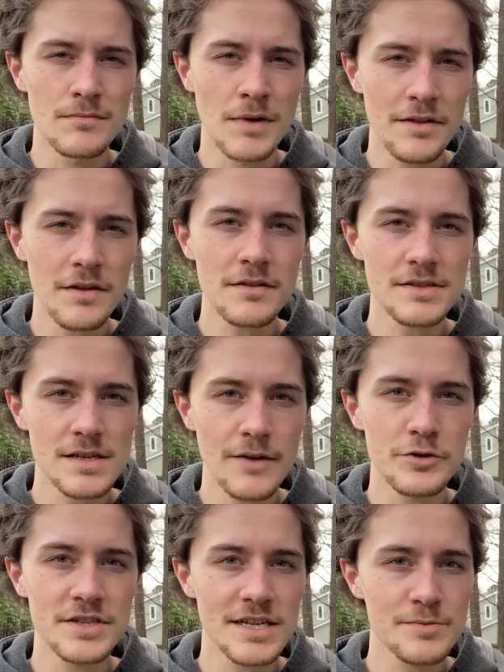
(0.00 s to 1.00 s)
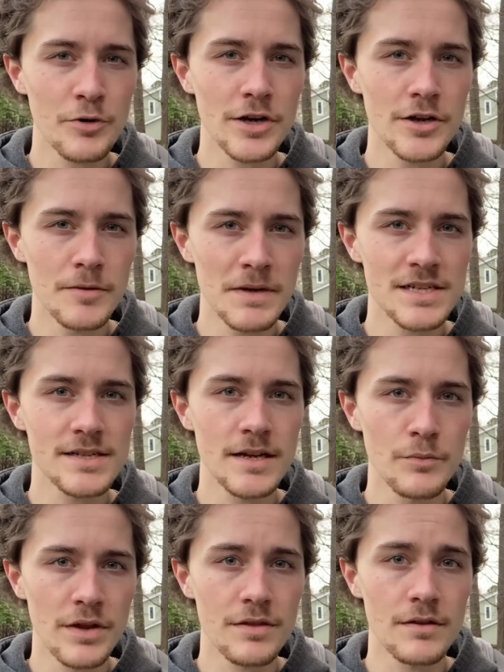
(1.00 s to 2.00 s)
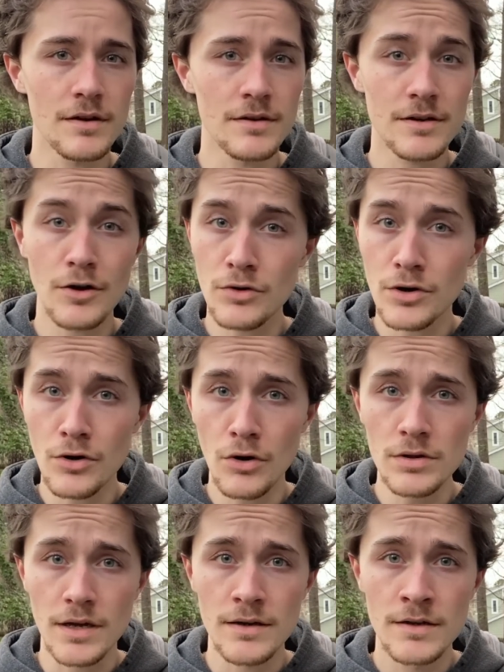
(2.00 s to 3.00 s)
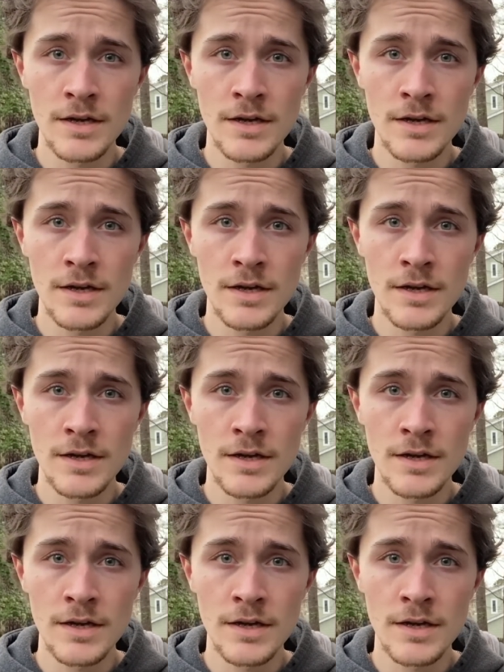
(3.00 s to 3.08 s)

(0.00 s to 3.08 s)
I think this stuff would taste pretty good mixed in with Coca-Cola.